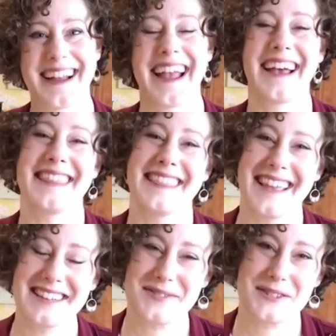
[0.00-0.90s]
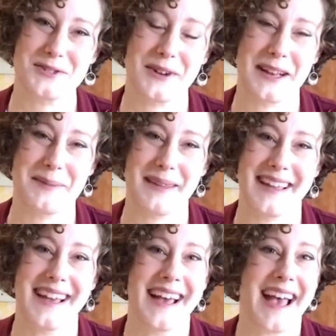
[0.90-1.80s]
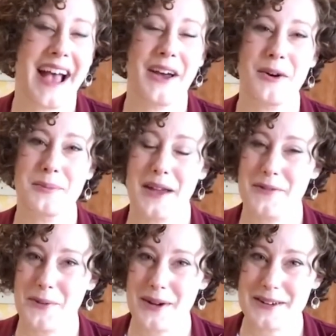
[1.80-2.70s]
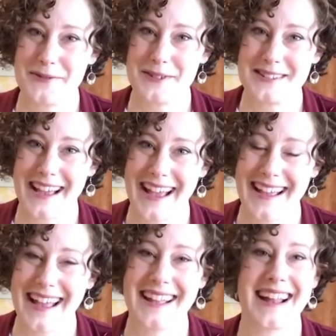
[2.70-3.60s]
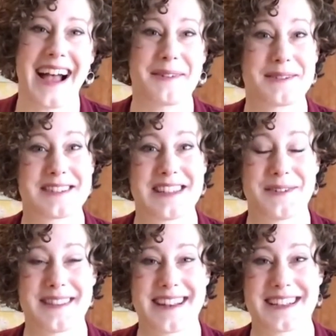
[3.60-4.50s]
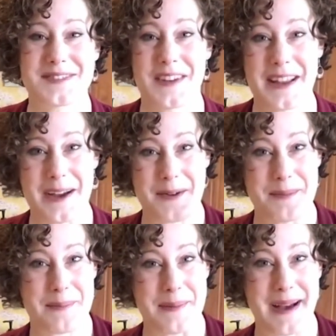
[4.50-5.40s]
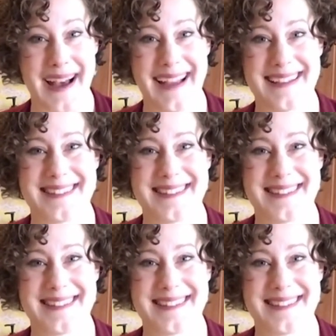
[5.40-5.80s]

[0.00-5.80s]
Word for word: And thanks for joining me. I hope you have a wonderful day and I will see you in the next video. Bye-bye.